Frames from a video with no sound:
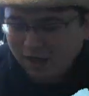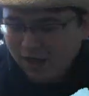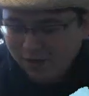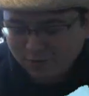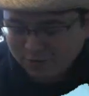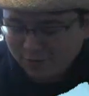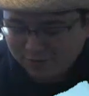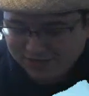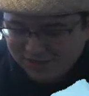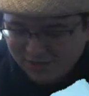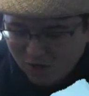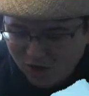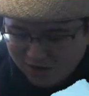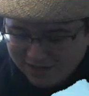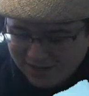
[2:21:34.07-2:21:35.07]
I don't know what he's
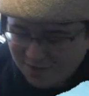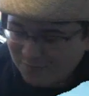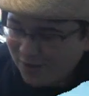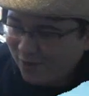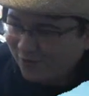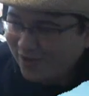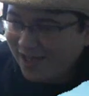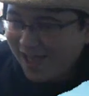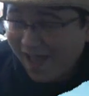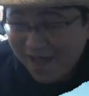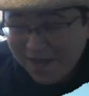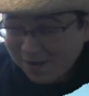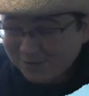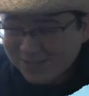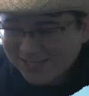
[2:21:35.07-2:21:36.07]
talking about, and
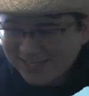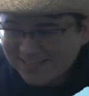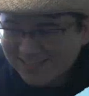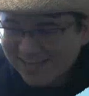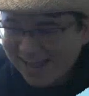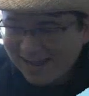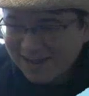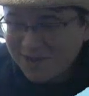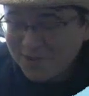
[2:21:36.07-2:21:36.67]
I was going to say